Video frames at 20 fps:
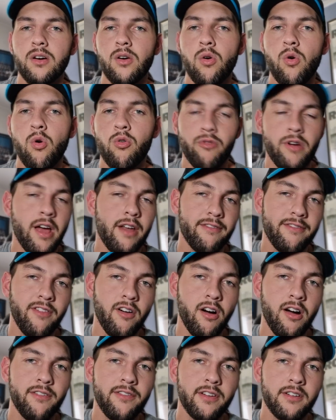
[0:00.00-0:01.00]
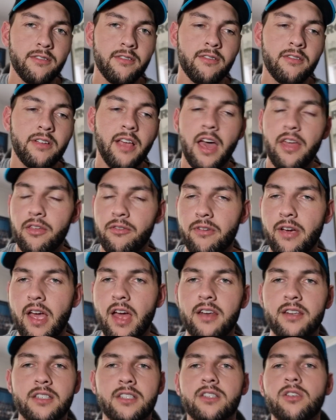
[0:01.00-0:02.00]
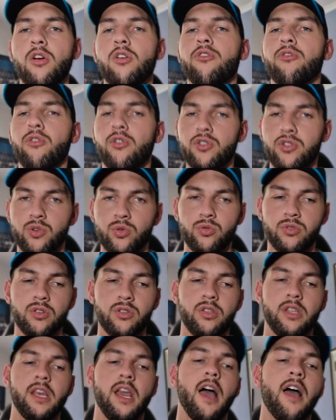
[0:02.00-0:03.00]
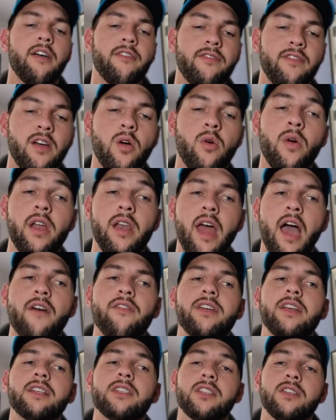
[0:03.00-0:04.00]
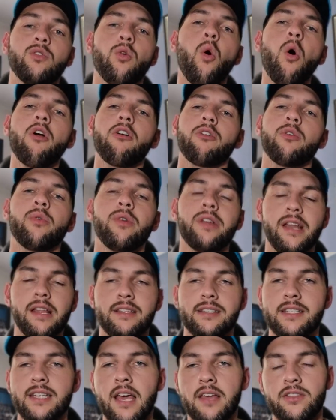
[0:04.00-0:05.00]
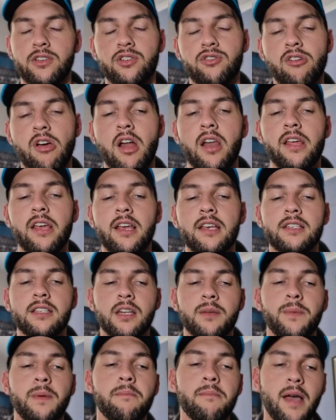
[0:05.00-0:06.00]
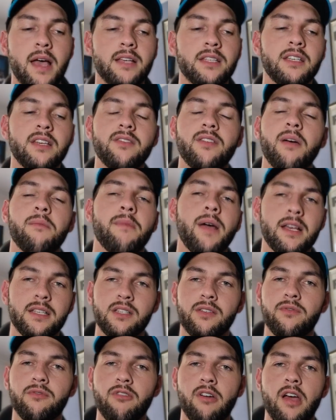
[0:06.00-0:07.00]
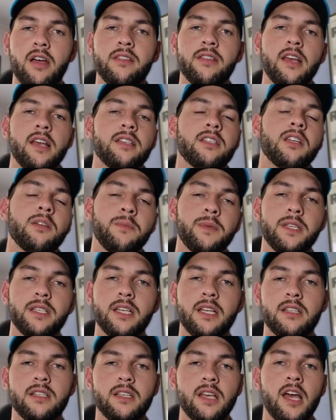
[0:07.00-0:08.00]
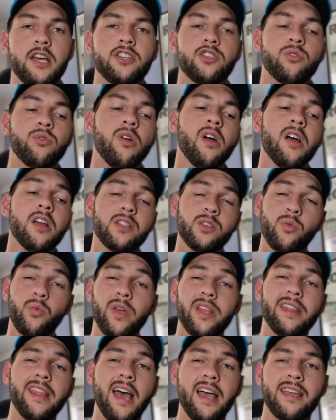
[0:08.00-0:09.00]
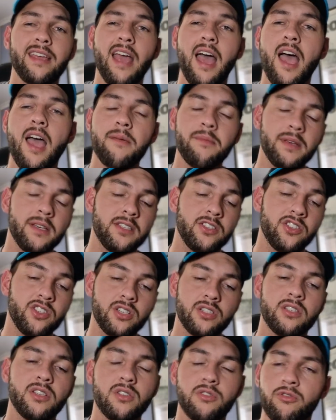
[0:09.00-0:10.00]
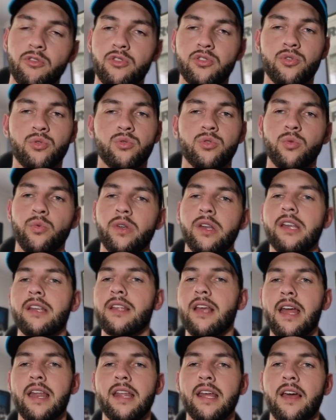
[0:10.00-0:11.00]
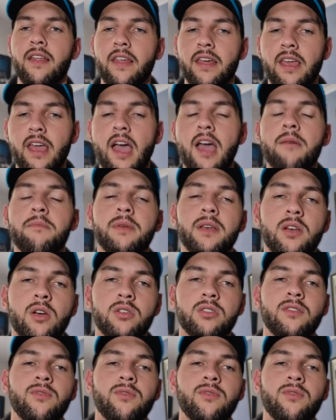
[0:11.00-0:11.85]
or round five. Gather round is so crucial to the AFL, and having its inaugural in South Australia is going to be massive. A massive crowd there is going to be sensational. To win that game is just as crucial to winning any other game because